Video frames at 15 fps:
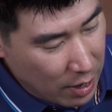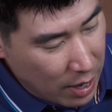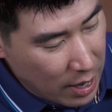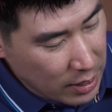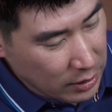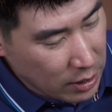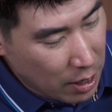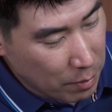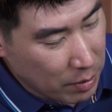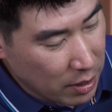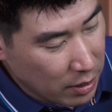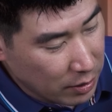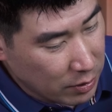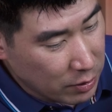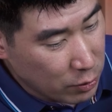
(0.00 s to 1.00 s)
as I'm
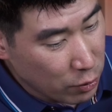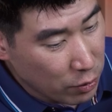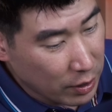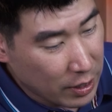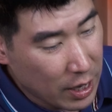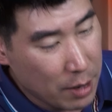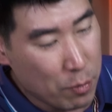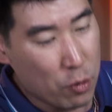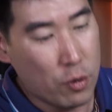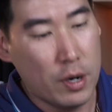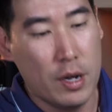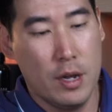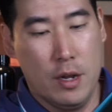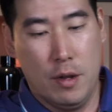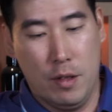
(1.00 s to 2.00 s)
going to do the keyboard,
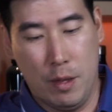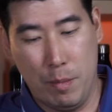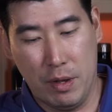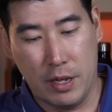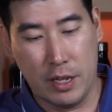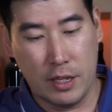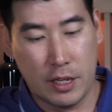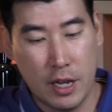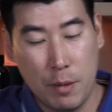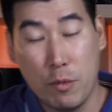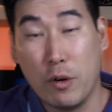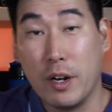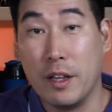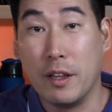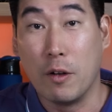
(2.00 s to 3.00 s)
let me get the
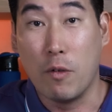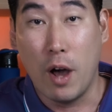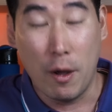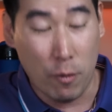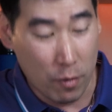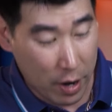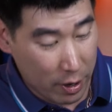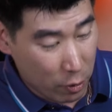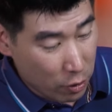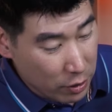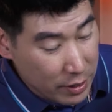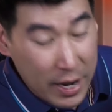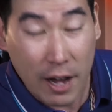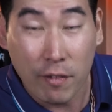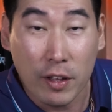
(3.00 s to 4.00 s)
keyboard in the right way.
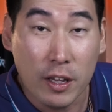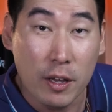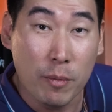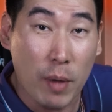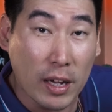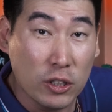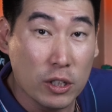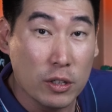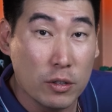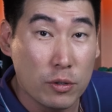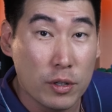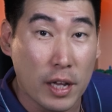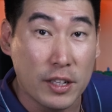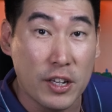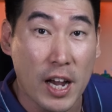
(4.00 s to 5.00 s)
Now, you can actually
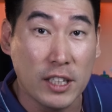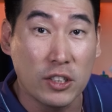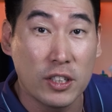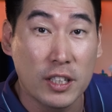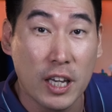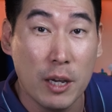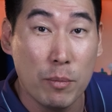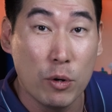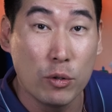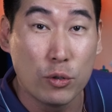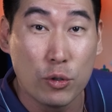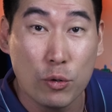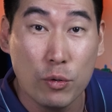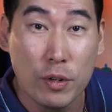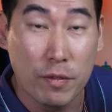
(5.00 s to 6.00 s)
attach the
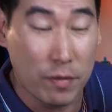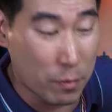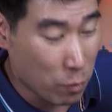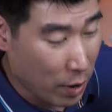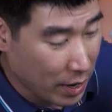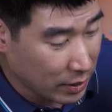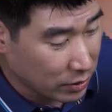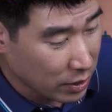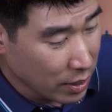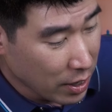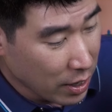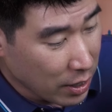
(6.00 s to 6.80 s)
keyboard two different ways.